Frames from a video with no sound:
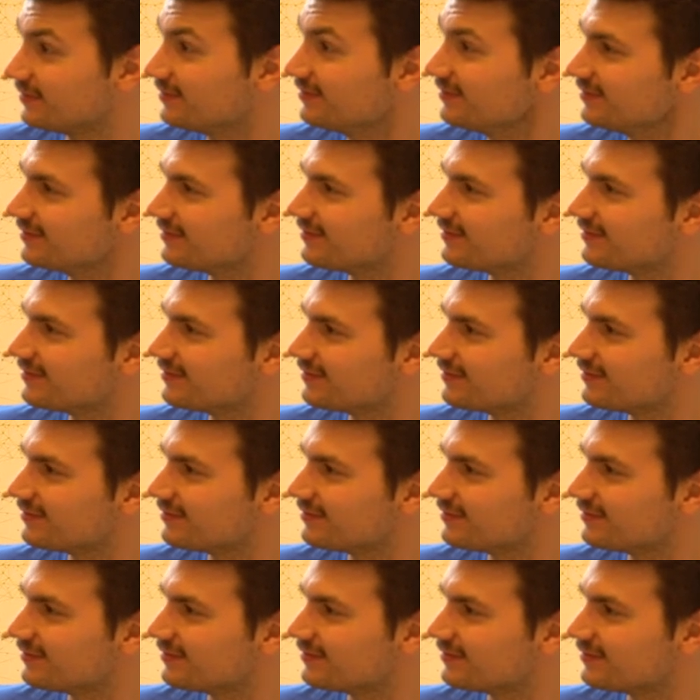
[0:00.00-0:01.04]

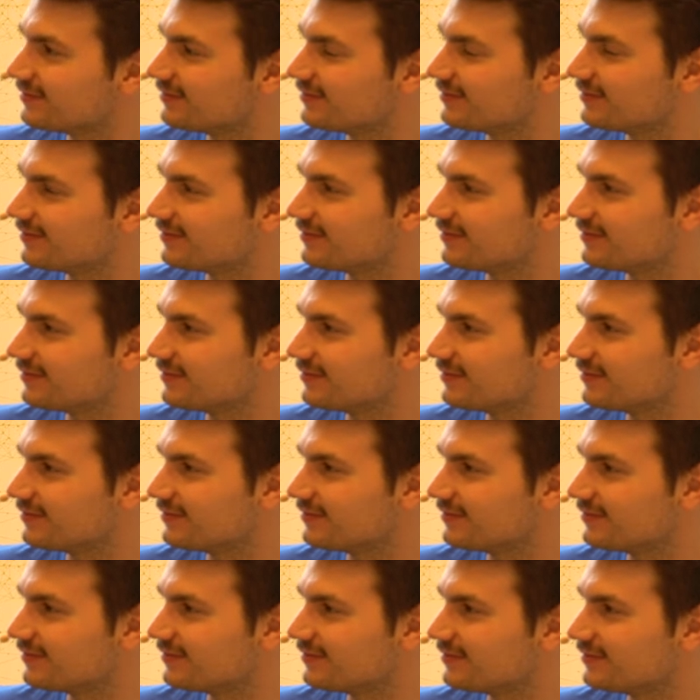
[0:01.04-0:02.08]

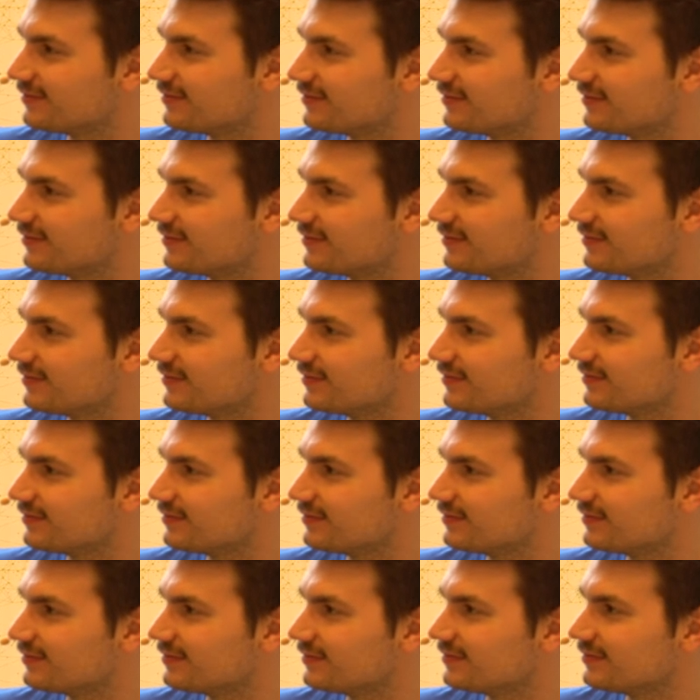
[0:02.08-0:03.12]
The person shown says nothing.